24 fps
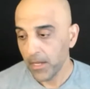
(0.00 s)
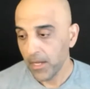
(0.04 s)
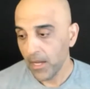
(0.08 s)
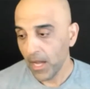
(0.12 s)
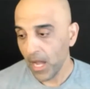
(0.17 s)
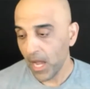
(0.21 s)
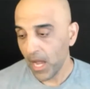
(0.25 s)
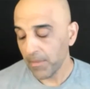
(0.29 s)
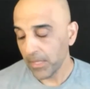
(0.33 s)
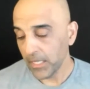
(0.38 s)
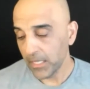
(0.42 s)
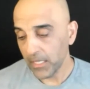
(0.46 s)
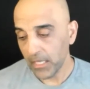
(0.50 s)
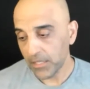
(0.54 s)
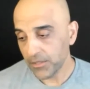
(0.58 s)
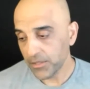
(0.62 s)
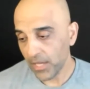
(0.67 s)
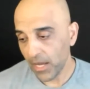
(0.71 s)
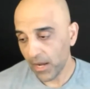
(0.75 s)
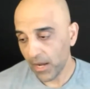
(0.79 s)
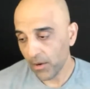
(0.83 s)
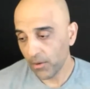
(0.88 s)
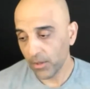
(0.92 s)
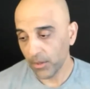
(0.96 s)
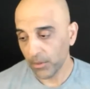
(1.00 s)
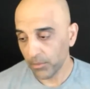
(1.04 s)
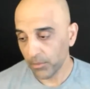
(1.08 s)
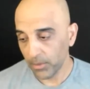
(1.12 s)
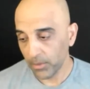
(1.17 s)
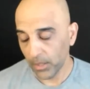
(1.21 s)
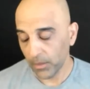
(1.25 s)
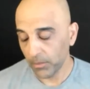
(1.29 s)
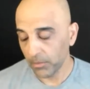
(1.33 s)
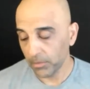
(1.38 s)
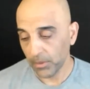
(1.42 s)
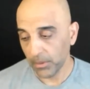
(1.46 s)
I mean it's how a,
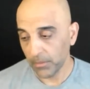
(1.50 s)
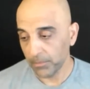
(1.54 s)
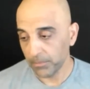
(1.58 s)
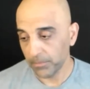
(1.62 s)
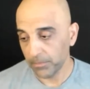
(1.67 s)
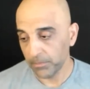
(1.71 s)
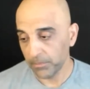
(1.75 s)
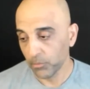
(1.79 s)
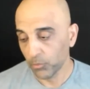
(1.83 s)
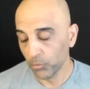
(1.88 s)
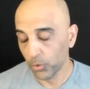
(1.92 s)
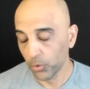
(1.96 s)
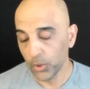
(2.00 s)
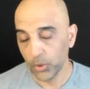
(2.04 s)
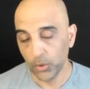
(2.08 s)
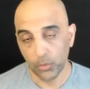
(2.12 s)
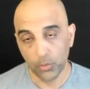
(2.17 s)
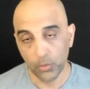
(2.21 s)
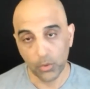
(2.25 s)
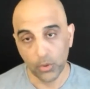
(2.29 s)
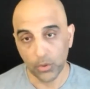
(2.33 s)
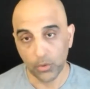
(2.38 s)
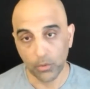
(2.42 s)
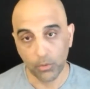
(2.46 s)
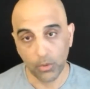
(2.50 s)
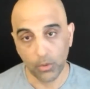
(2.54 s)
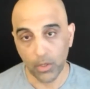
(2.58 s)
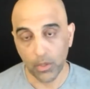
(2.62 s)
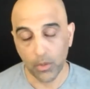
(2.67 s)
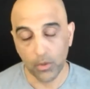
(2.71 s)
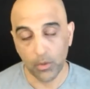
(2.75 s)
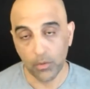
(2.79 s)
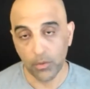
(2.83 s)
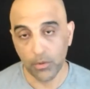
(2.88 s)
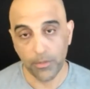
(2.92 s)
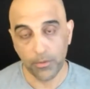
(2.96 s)
a, a, root will
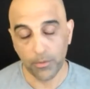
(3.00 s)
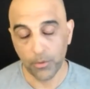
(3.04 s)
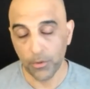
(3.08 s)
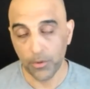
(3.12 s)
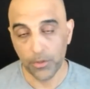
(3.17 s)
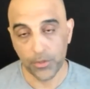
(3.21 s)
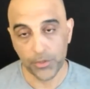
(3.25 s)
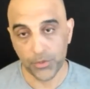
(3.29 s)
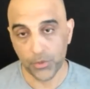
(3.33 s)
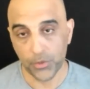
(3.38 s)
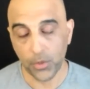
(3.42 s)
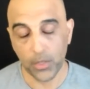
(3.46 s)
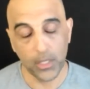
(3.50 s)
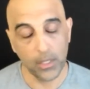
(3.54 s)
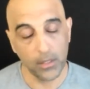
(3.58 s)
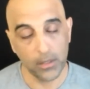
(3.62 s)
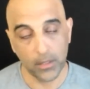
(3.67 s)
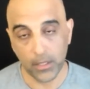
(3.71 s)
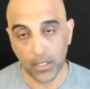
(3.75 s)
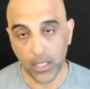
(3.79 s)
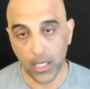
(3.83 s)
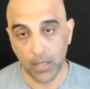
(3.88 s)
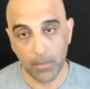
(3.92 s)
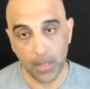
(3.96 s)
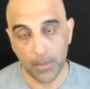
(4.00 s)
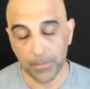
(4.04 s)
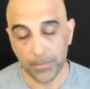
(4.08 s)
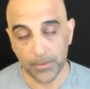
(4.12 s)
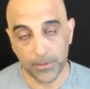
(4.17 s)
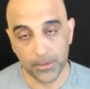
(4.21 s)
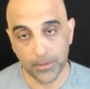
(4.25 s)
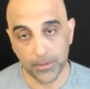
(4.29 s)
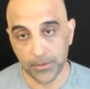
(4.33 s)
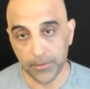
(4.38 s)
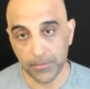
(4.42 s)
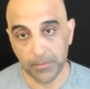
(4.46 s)
grow through the soil and come up
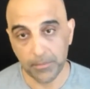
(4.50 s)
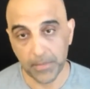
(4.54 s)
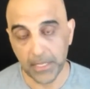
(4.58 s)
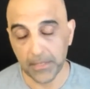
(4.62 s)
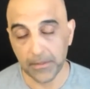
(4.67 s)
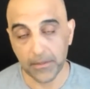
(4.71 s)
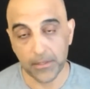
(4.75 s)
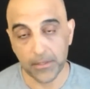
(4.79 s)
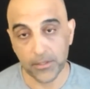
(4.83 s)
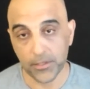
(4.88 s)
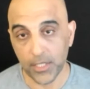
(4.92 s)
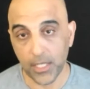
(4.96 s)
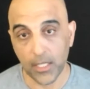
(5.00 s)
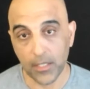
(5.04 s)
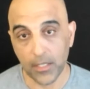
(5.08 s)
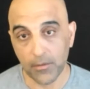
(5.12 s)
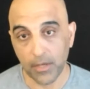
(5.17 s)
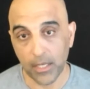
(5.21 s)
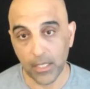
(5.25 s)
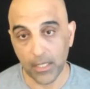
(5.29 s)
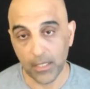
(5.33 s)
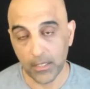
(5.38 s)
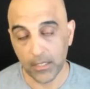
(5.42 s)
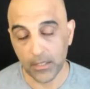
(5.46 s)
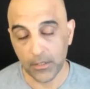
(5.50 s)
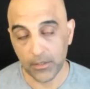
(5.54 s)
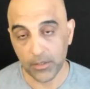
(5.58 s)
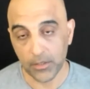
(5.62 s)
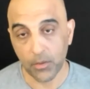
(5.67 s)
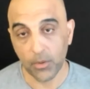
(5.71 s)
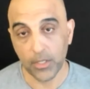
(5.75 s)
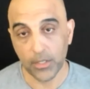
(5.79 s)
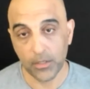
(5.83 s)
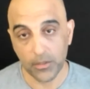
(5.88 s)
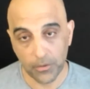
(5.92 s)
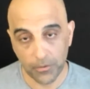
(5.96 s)
to meet the sun, right? It's
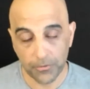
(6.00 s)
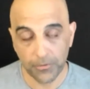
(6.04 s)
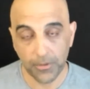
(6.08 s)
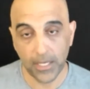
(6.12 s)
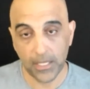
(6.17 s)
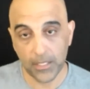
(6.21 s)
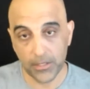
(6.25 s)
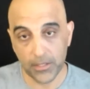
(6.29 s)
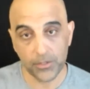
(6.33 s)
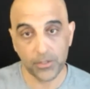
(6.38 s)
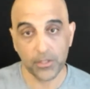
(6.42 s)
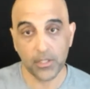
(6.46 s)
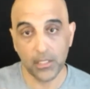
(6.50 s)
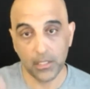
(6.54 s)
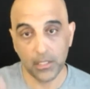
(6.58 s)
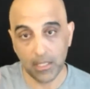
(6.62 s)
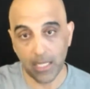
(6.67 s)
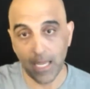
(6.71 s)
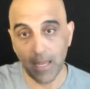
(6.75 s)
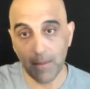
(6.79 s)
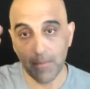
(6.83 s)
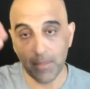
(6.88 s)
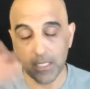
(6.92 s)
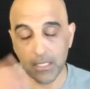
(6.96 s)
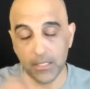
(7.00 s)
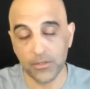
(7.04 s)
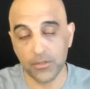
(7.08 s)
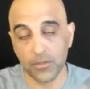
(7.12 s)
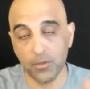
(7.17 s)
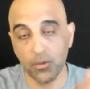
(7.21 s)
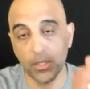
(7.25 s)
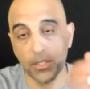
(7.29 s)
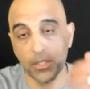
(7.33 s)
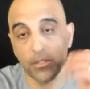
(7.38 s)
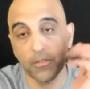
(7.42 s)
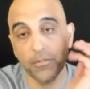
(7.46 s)
going to face calamity. It's
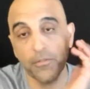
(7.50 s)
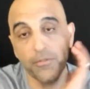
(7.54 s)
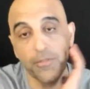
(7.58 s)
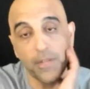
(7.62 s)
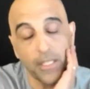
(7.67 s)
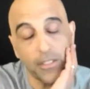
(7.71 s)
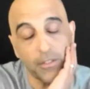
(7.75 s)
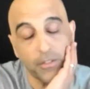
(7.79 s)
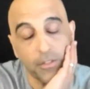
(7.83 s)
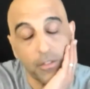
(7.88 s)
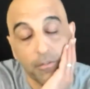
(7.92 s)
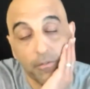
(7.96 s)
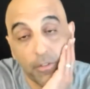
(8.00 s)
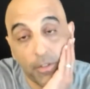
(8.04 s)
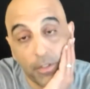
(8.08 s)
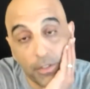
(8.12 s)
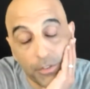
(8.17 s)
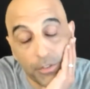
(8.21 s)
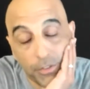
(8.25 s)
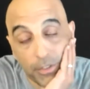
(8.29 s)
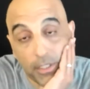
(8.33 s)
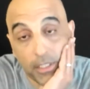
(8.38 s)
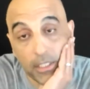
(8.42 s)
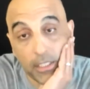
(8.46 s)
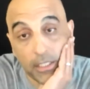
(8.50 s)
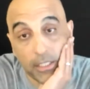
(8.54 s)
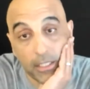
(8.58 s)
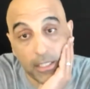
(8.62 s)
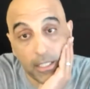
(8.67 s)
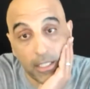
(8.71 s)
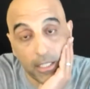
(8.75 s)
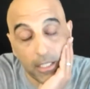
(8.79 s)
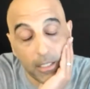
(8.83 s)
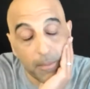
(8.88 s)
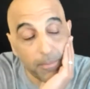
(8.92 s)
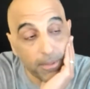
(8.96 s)
going to face adversity to
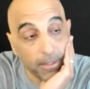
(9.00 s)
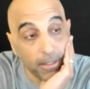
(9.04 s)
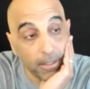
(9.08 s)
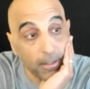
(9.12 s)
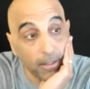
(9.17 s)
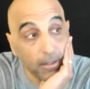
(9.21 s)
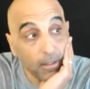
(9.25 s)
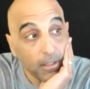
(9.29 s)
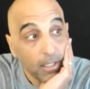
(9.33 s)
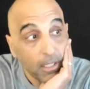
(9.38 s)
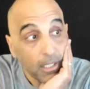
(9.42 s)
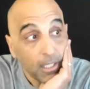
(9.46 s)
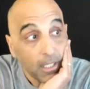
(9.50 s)
get up there.